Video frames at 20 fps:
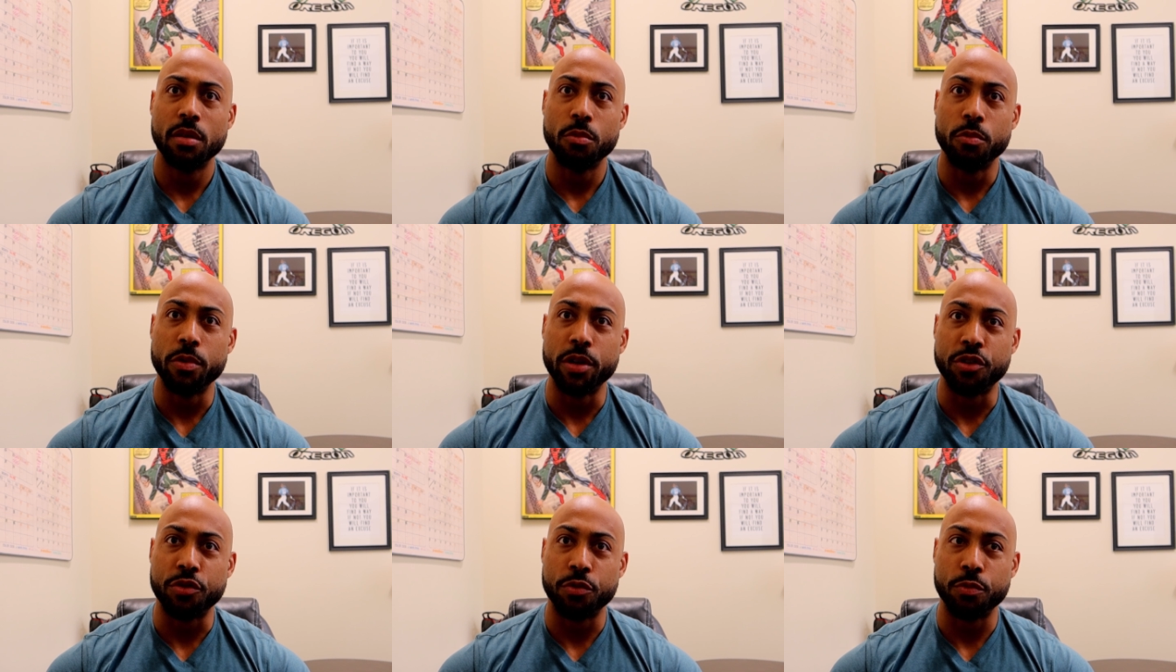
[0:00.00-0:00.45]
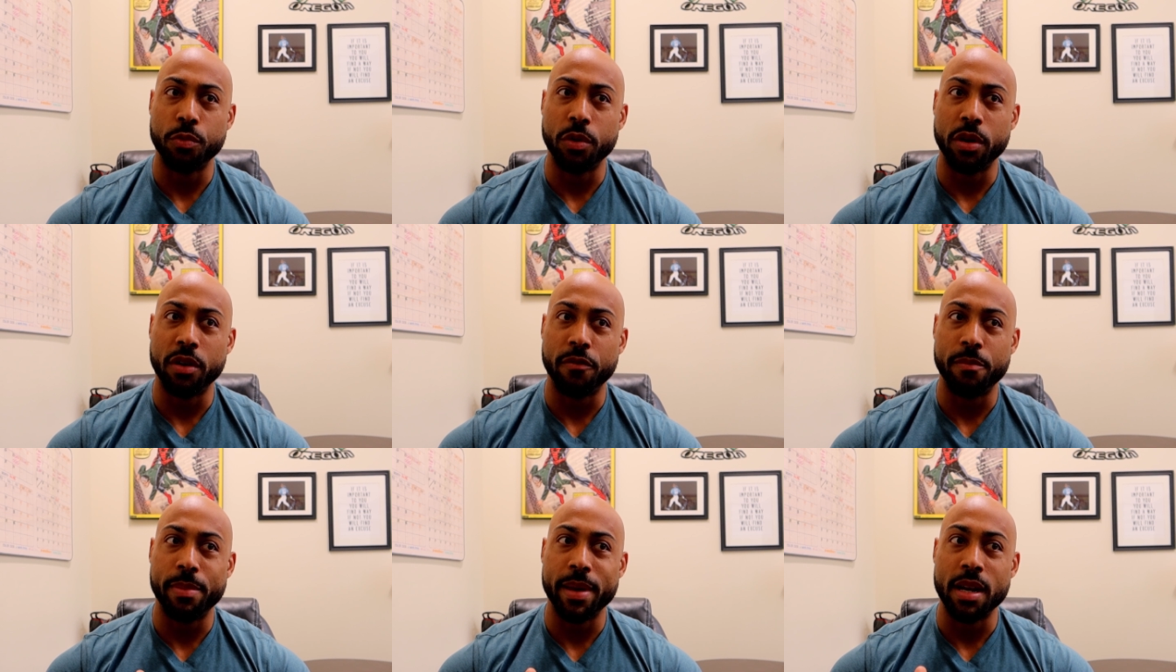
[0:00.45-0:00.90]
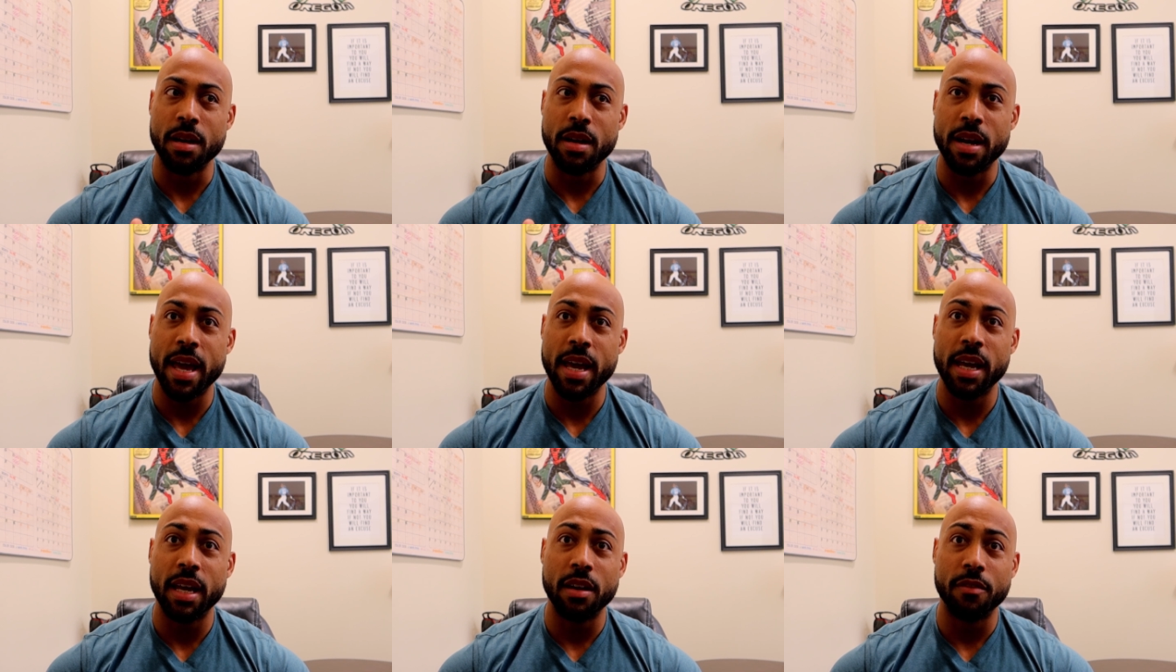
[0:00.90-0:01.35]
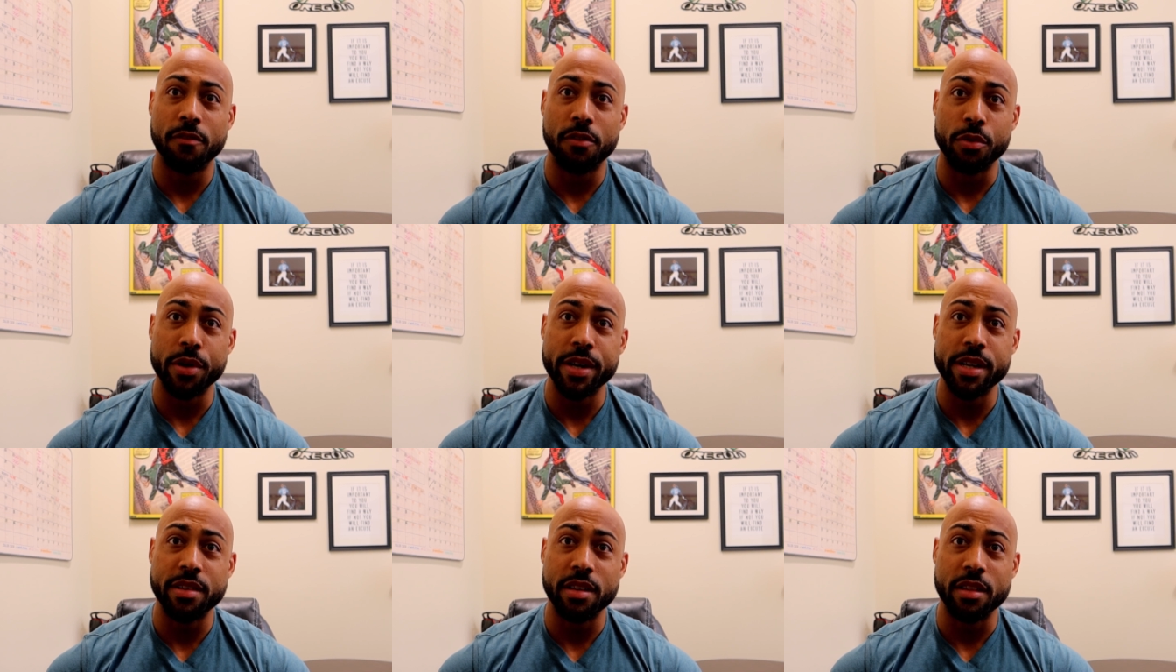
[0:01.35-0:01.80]
which would have been
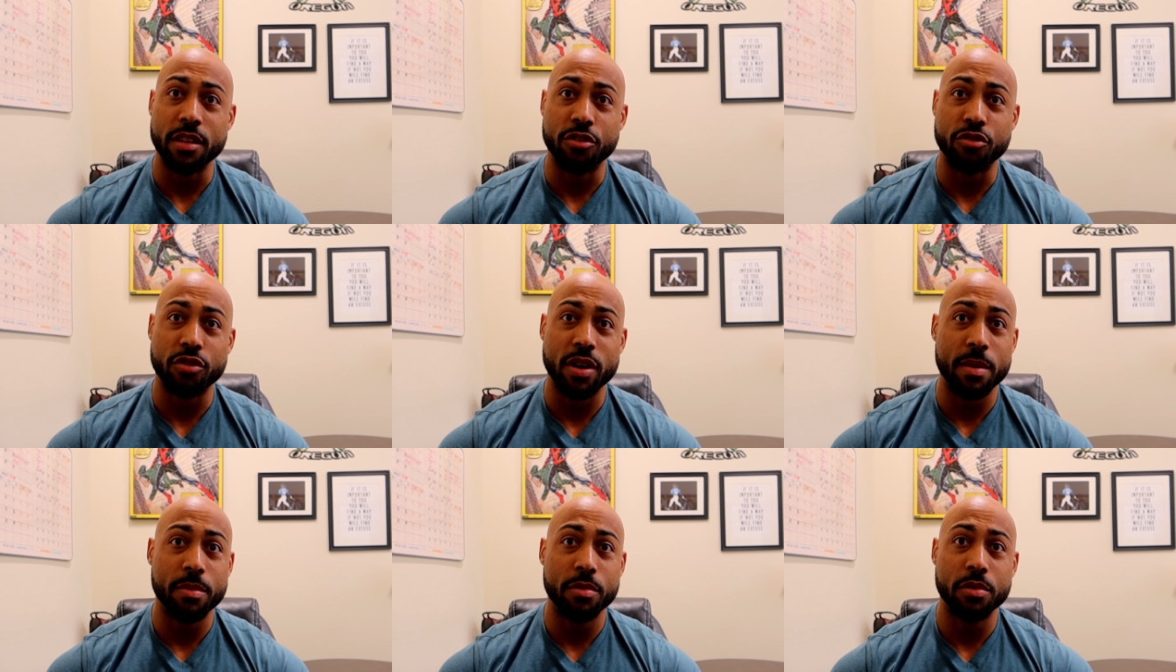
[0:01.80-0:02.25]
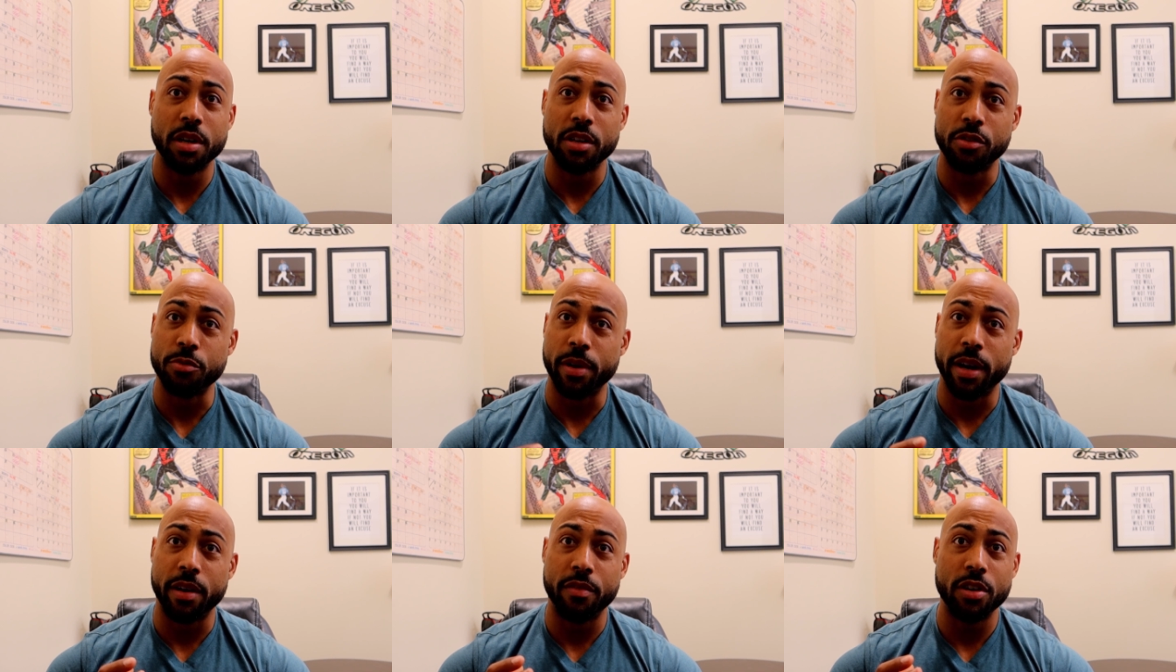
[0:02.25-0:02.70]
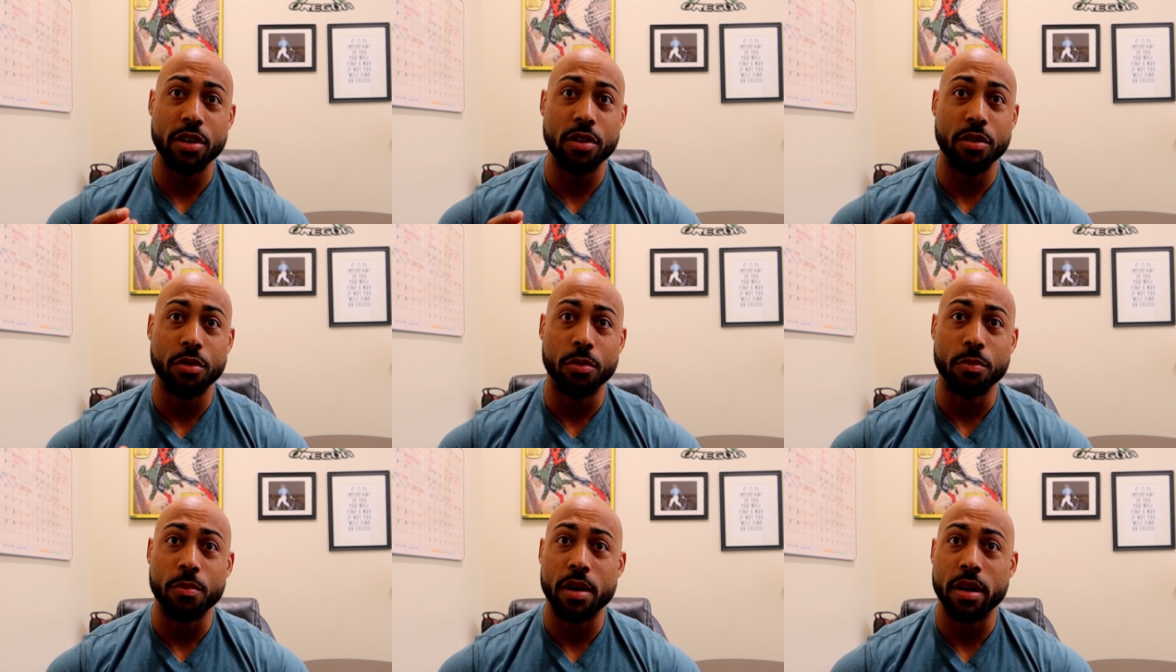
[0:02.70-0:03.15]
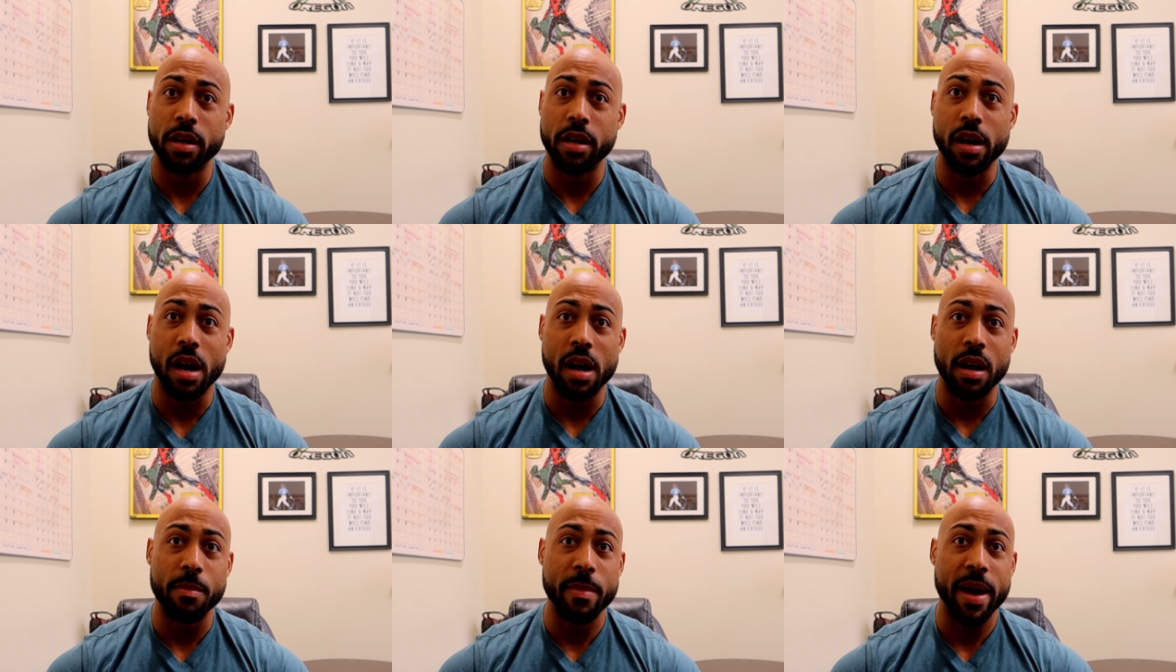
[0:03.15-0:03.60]
-3 to the treble, because whatever you do to one,
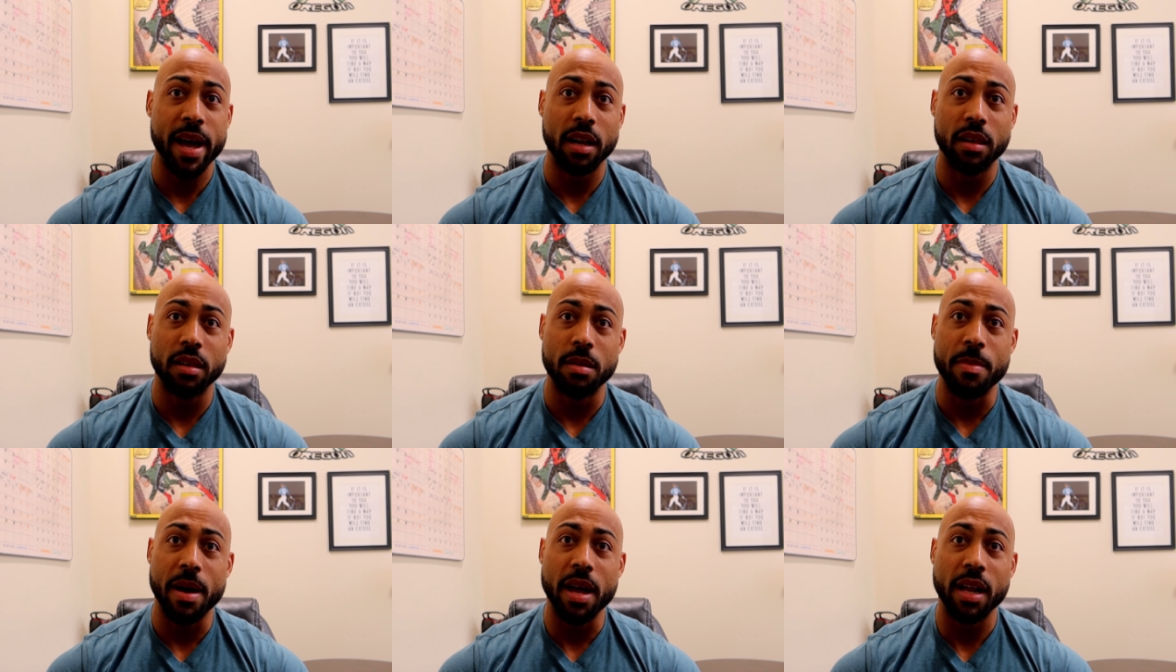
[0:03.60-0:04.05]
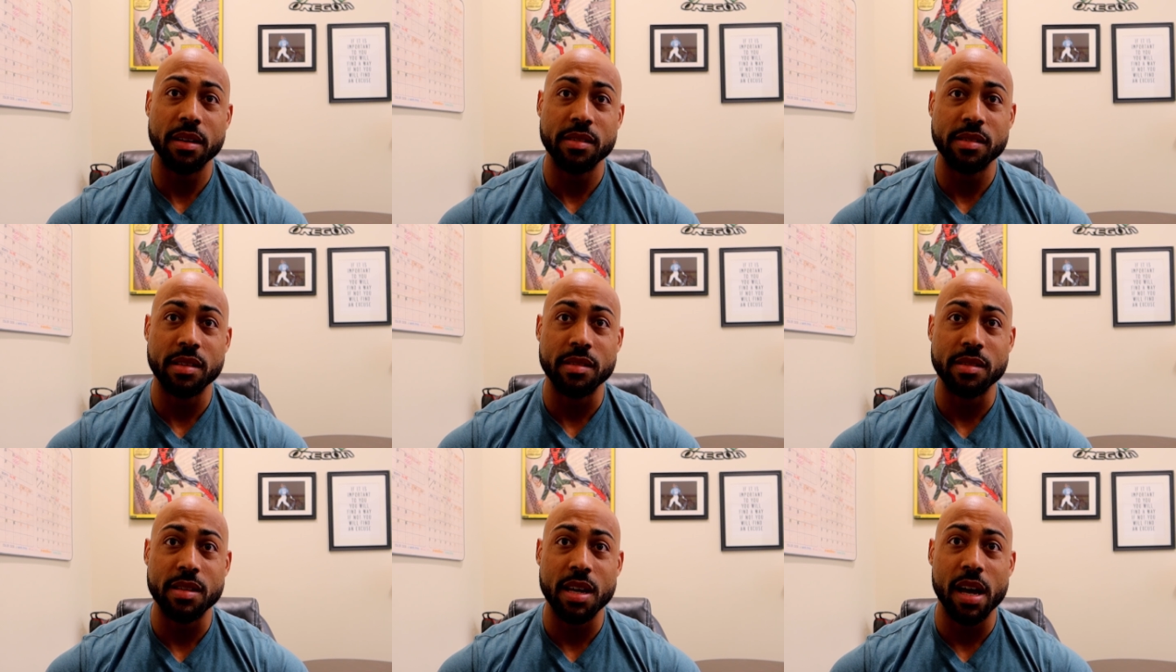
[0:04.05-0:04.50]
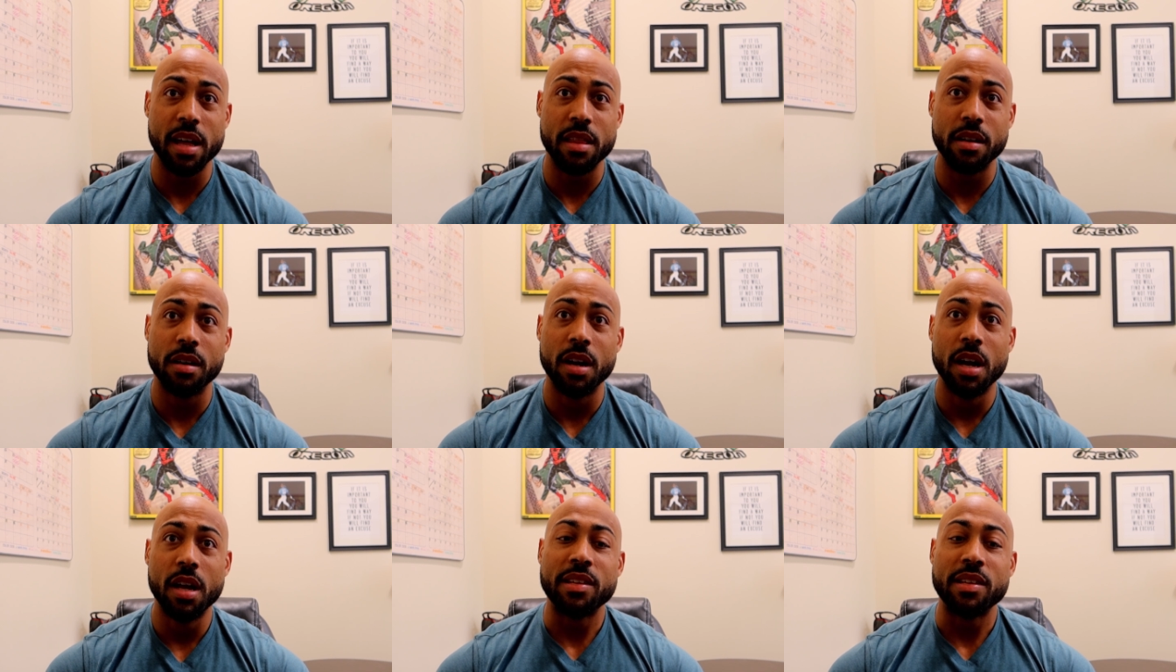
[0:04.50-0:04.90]
it automatically minuses the other.